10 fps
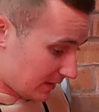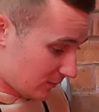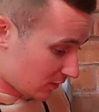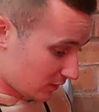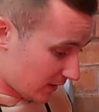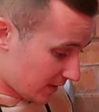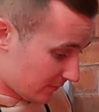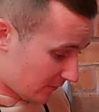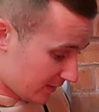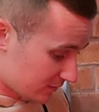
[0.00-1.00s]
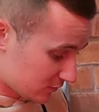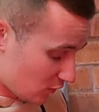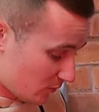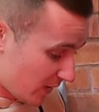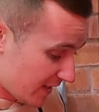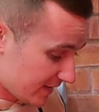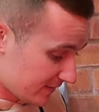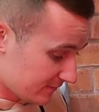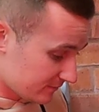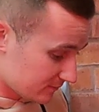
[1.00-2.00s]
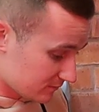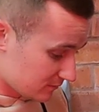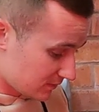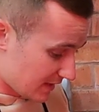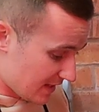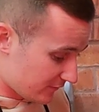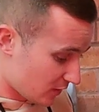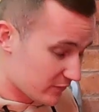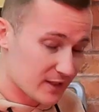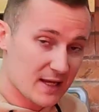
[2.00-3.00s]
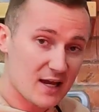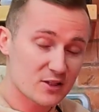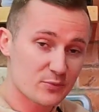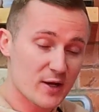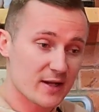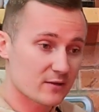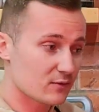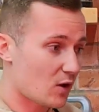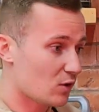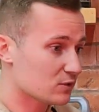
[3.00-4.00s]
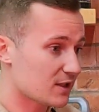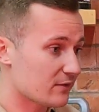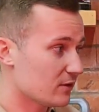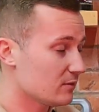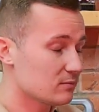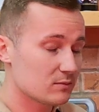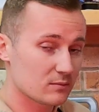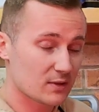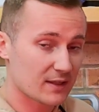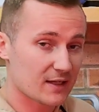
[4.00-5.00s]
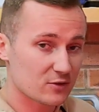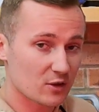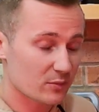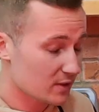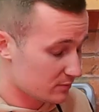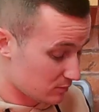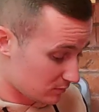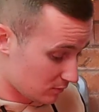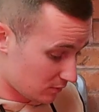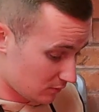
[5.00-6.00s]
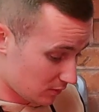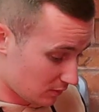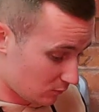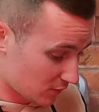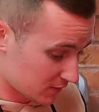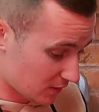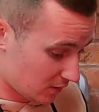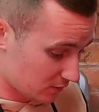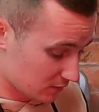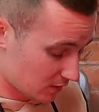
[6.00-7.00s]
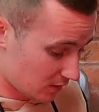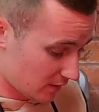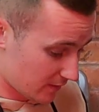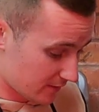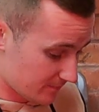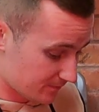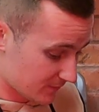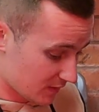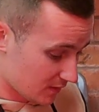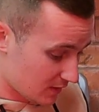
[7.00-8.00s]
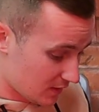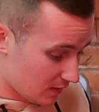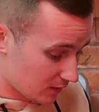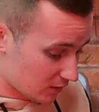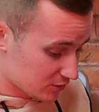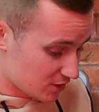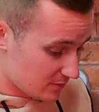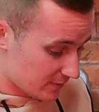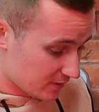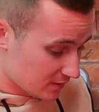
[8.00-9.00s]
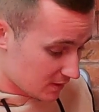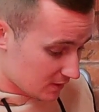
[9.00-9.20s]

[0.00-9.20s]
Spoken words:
I'm not going to lie about it. So painting, if you're having a car sprayed altogether, again it's going to be, what's it called, a lot cheaper.